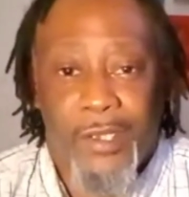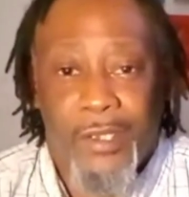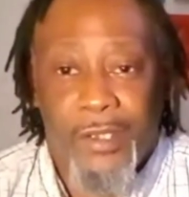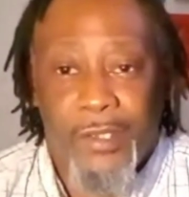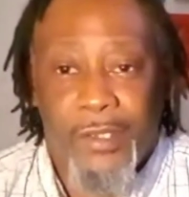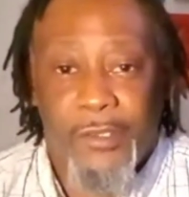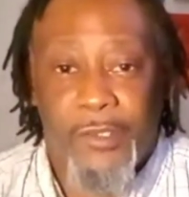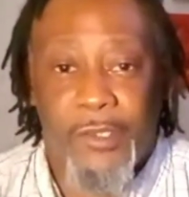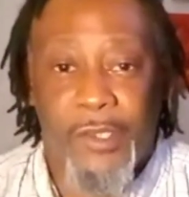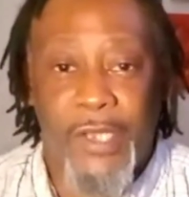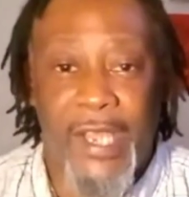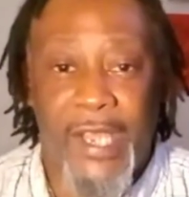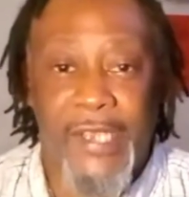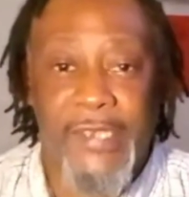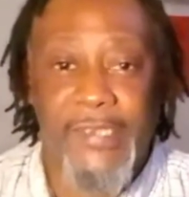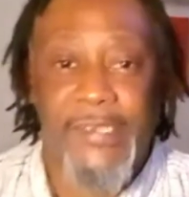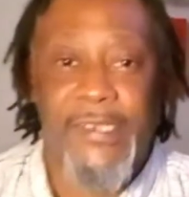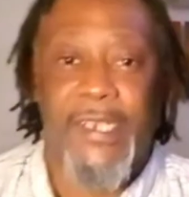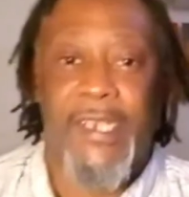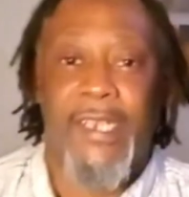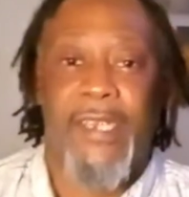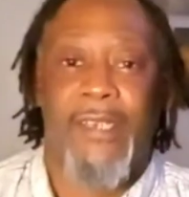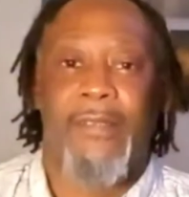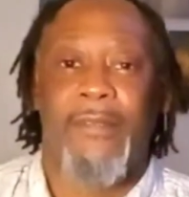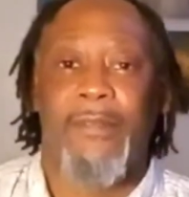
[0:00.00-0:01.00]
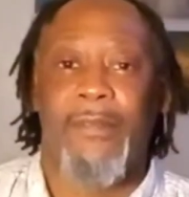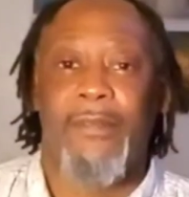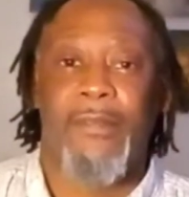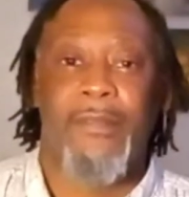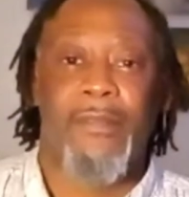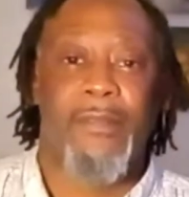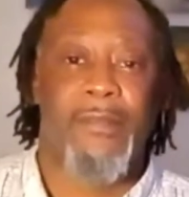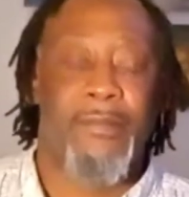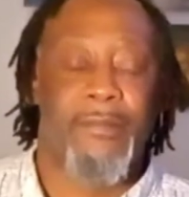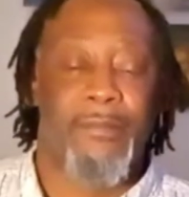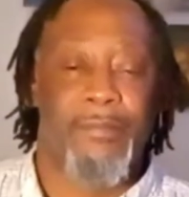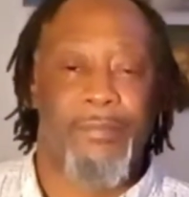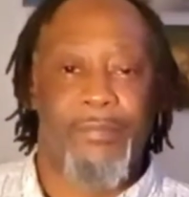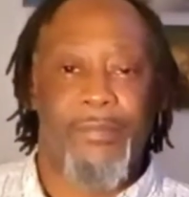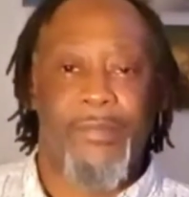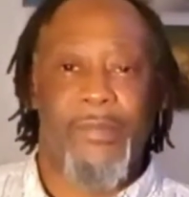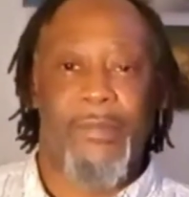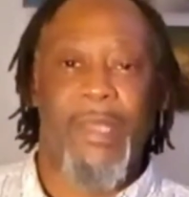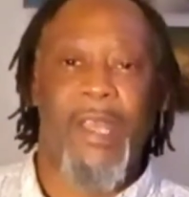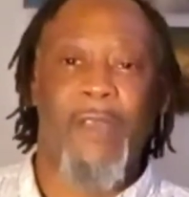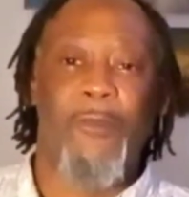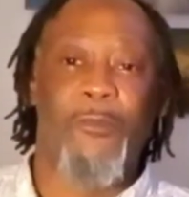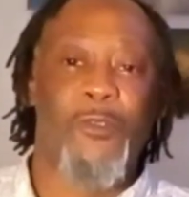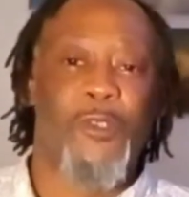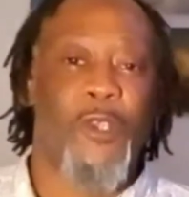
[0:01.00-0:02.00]
So like I said,
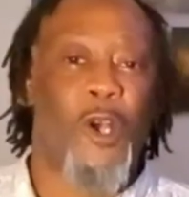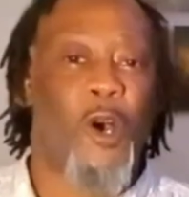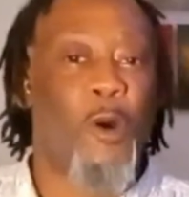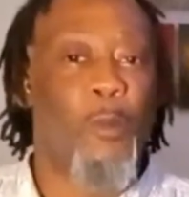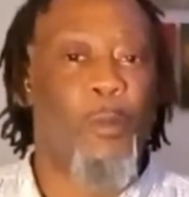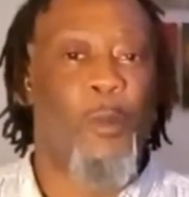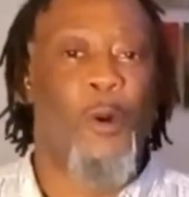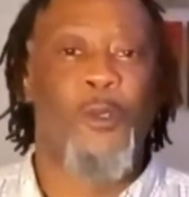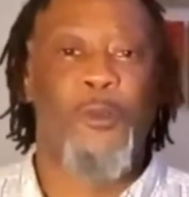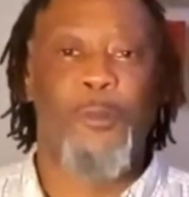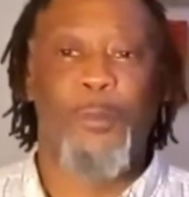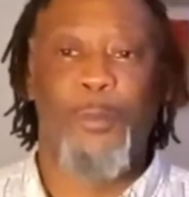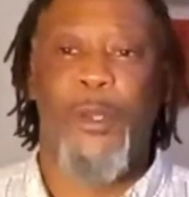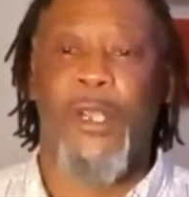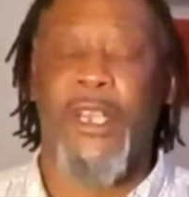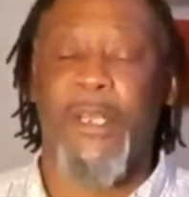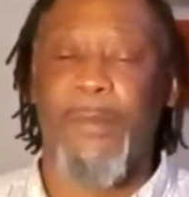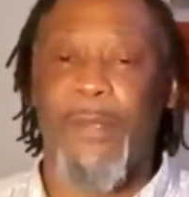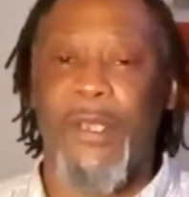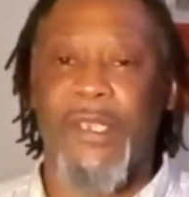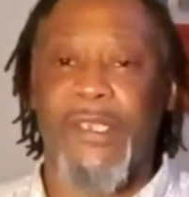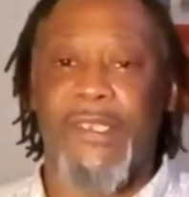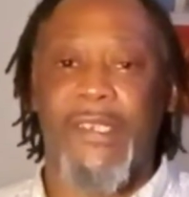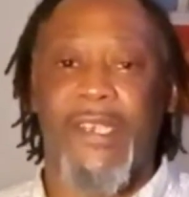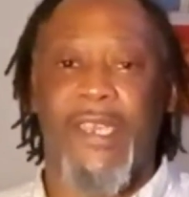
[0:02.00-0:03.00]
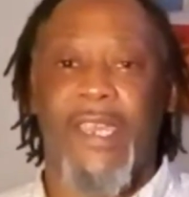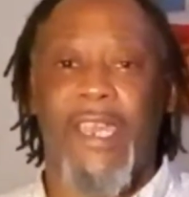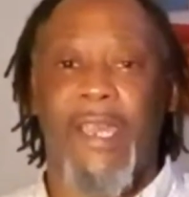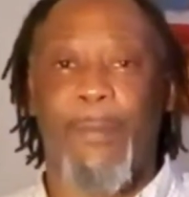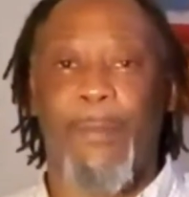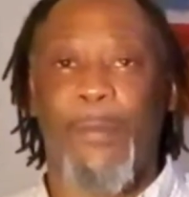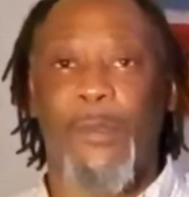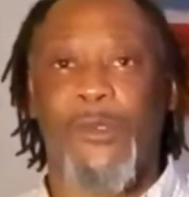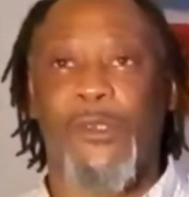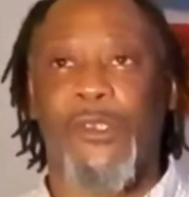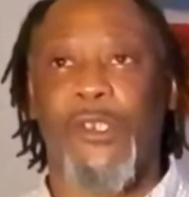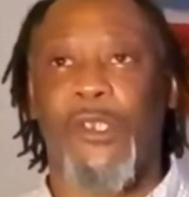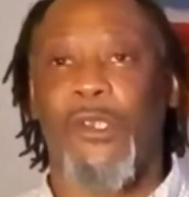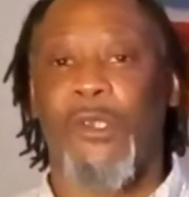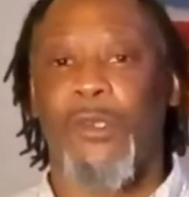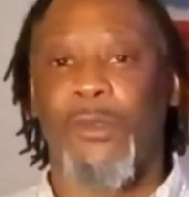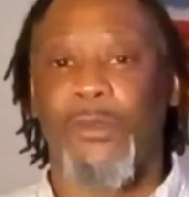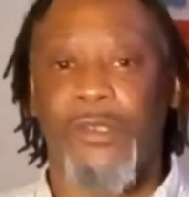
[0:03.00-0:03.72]
that was almost pretty much the episode.